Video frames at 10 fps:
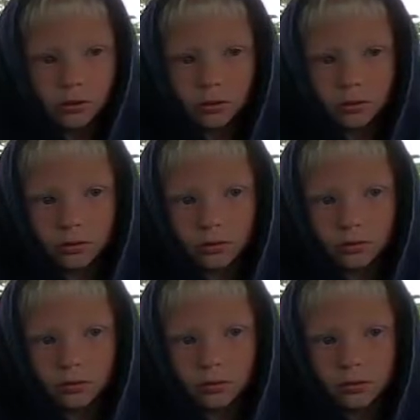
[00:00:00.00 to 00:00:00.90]

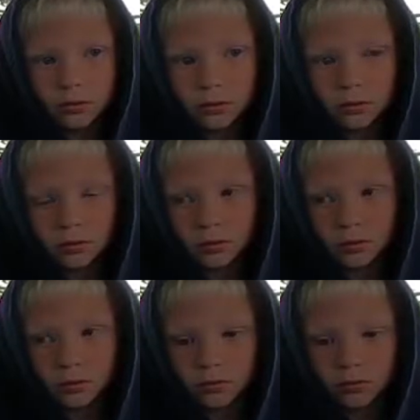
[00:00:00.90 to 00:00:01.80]

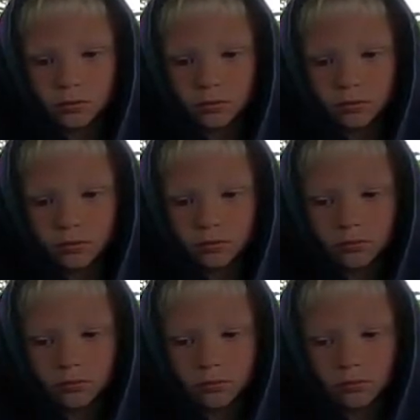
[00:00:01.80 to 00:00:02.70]

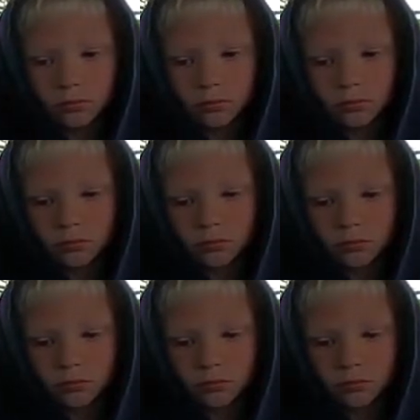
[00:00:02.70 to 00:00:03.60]

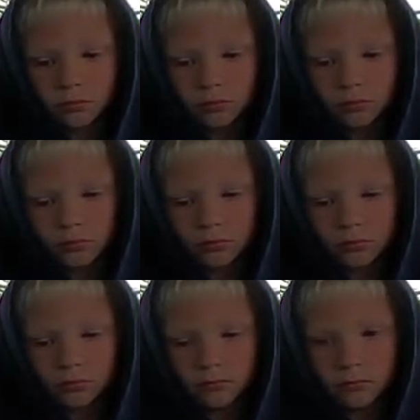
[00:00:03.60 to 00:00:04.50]

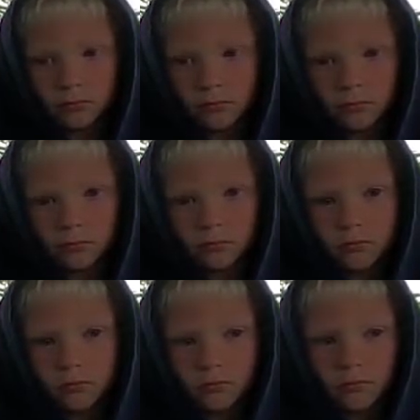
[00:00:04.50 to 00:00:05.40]

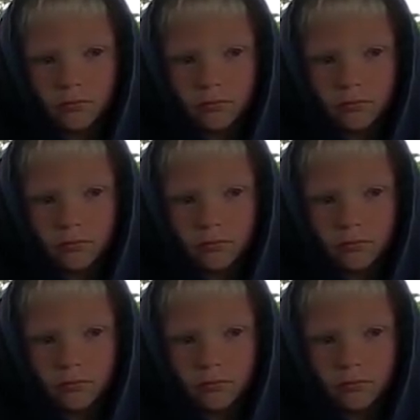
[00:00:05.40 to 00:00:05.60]
[no speech]